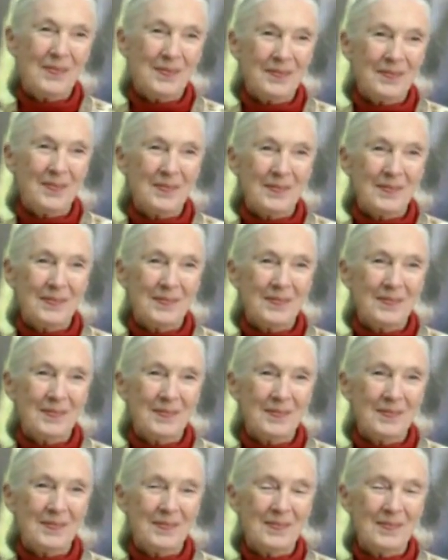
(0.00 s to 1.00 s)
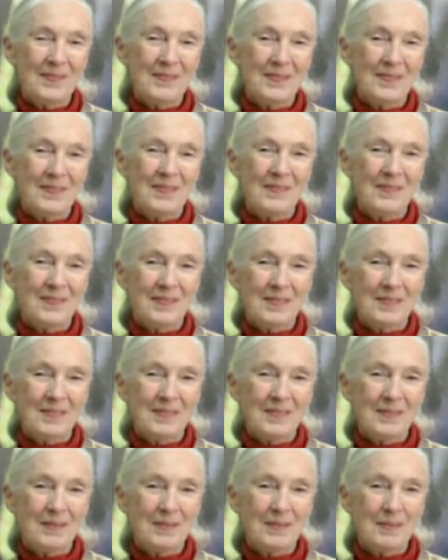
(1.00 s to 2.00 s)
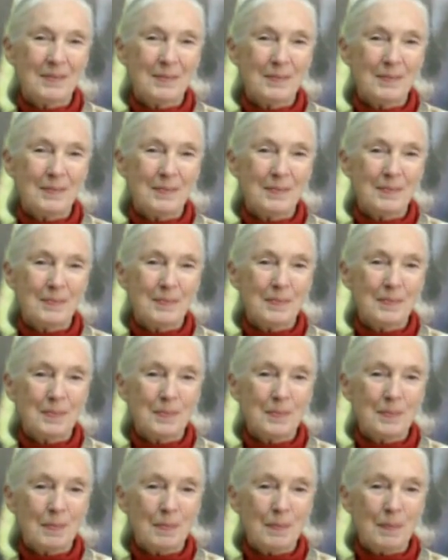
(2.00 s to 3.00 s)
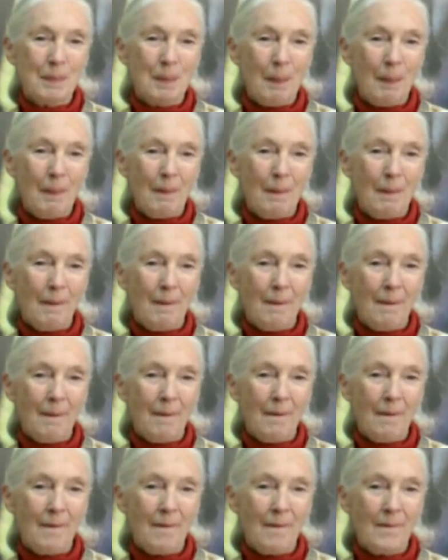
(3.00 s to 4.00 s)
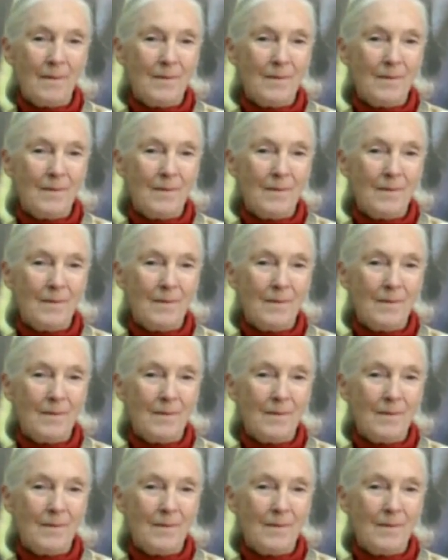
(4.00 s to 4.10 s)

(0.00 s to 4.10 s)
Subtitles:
[no speech]